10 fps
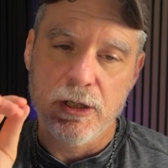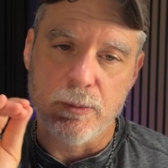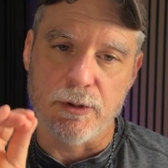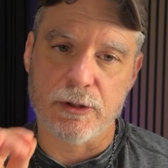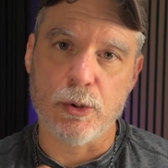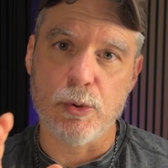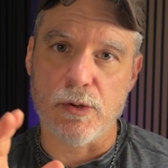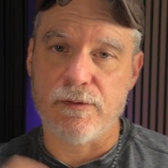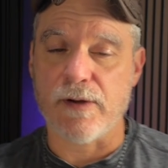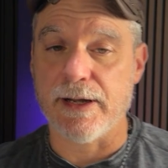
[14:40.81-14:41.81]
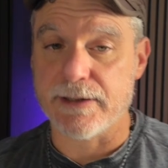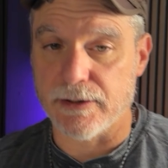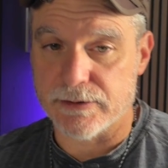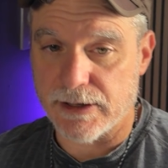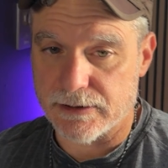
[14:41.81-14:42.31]
with Coolify and
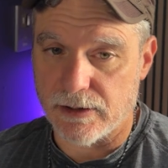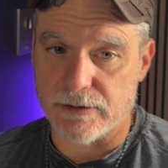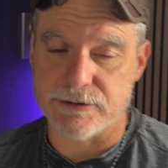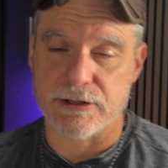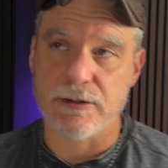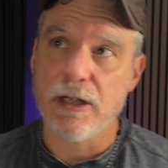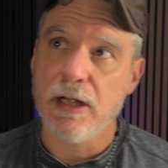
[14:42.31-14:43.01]
other technology.